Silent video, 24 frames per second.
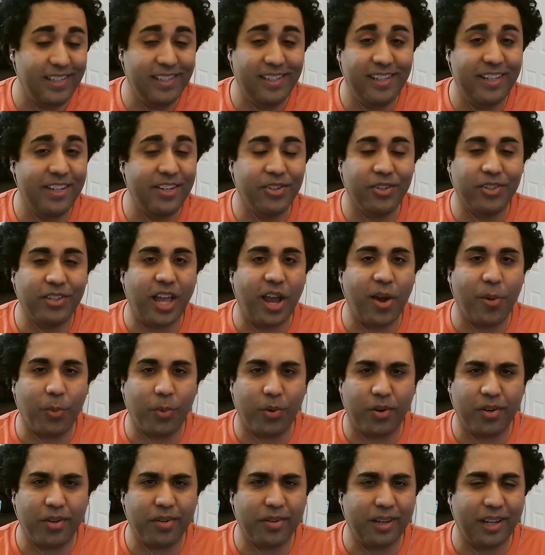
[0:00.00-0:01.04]
hearing that
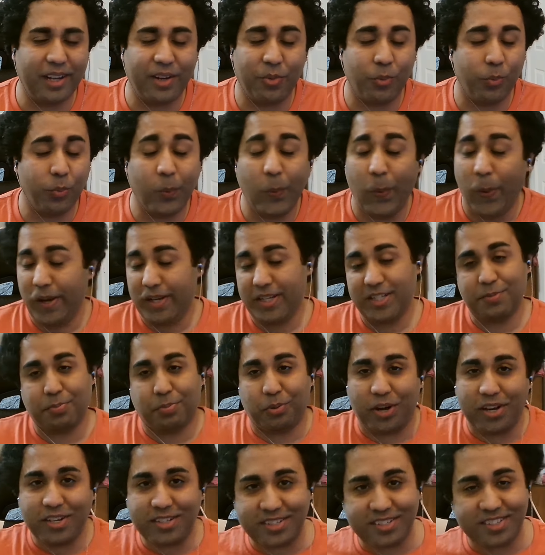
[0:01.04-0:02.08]
word, like, what is
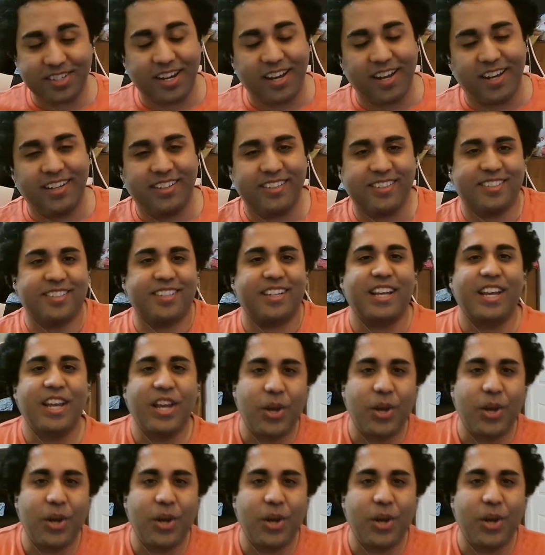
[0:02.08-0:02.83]
Prancercise?